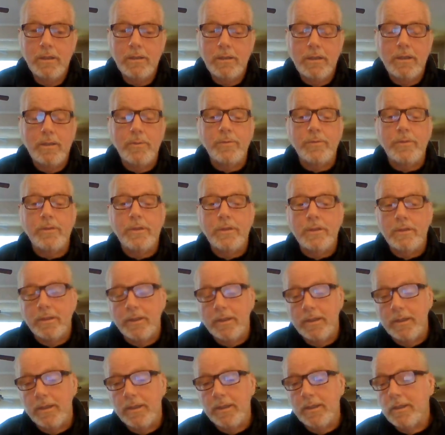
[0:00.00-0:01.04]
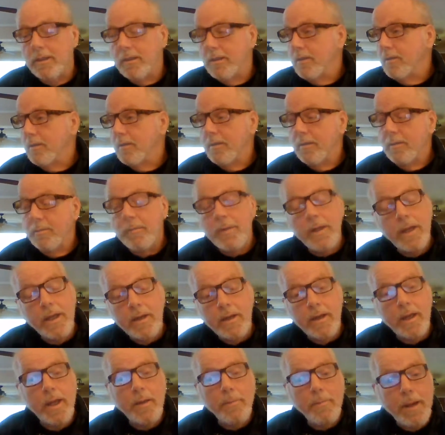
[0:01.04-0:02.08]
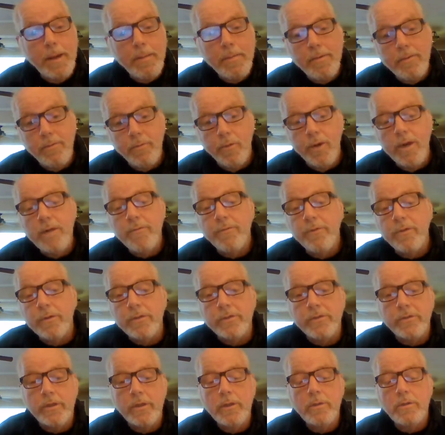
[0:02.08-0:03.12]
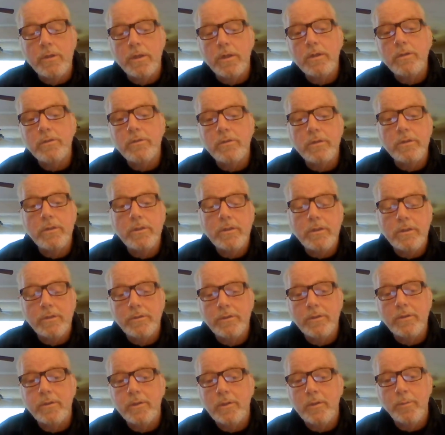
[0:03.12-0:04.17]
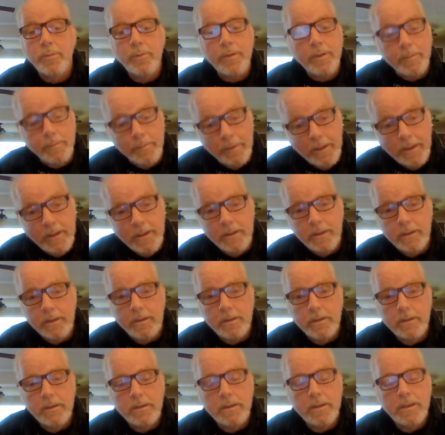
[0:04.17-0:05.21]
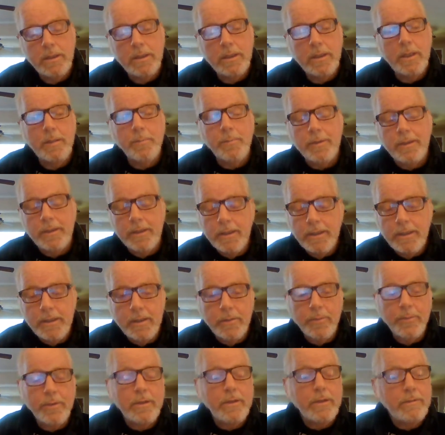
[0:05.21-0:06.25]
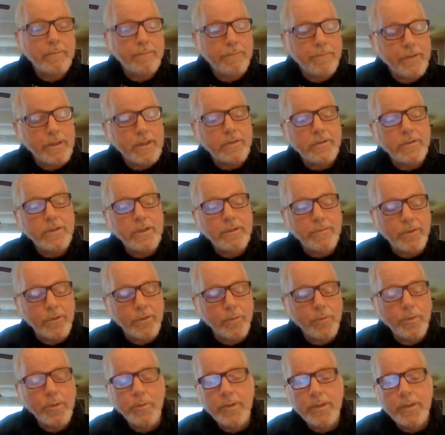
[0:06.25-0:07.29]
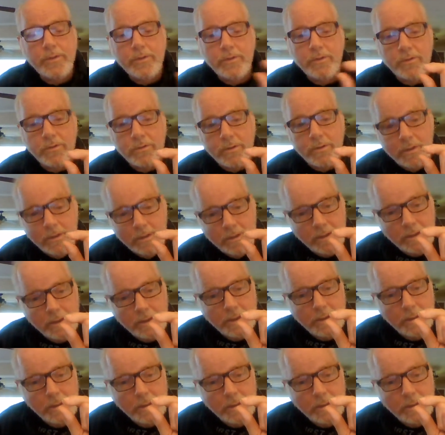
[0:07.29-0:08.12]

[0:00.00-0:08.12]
that I was going to die, and, and and maybe even rightfully so, honestly, because it looked pretty bad. They did get rid of the infection after three weeks, and just a